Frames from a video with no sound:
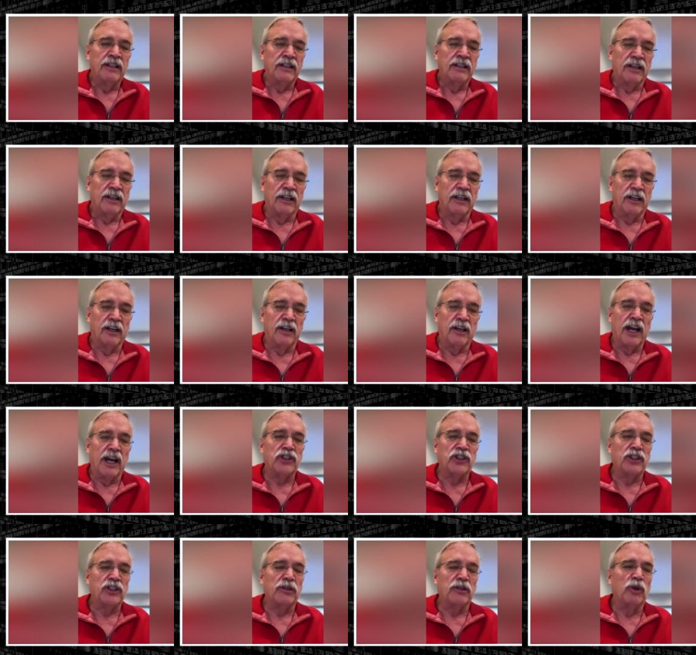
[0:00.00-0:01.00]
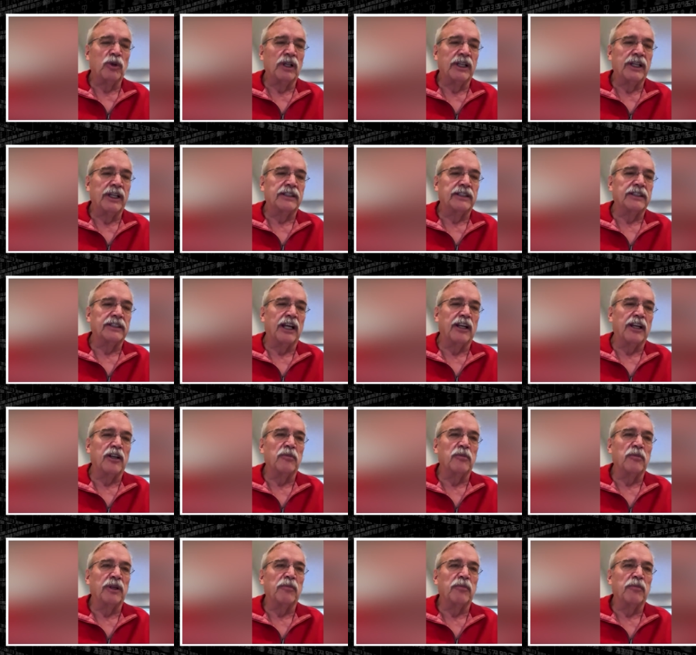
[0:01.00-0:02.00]
actually really excited
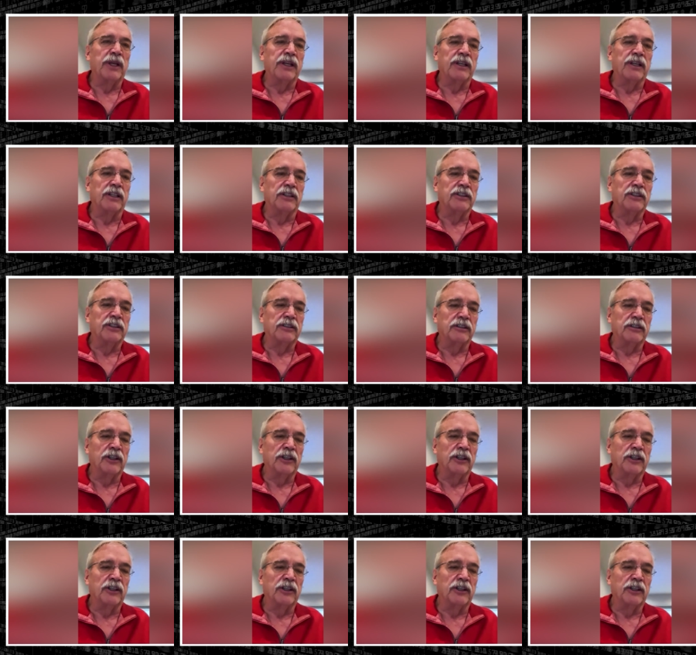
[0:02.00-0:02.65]
me because,